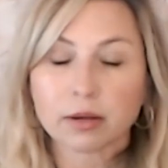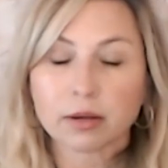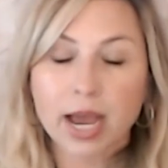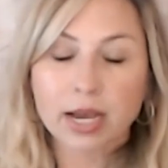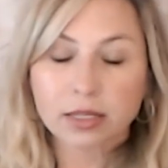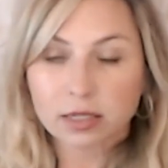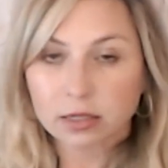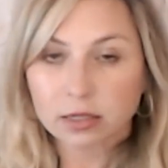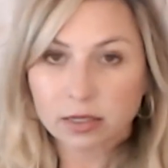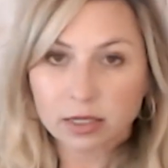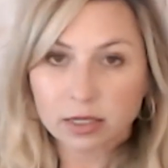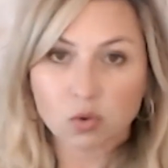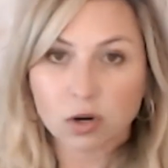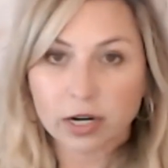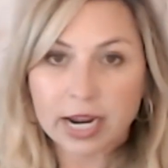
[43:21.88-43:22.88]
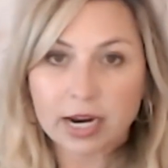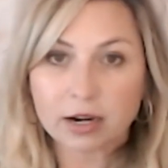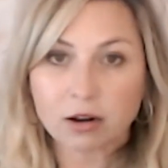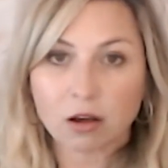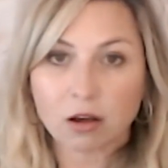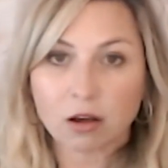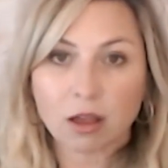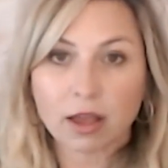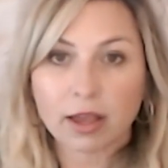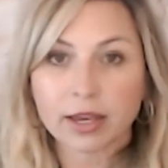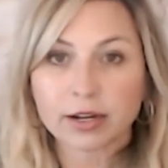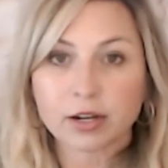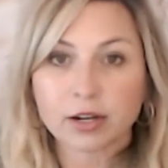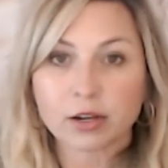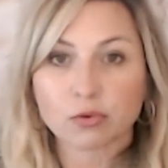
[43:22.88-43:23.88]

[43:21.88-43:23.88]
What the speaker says: ASTA is working on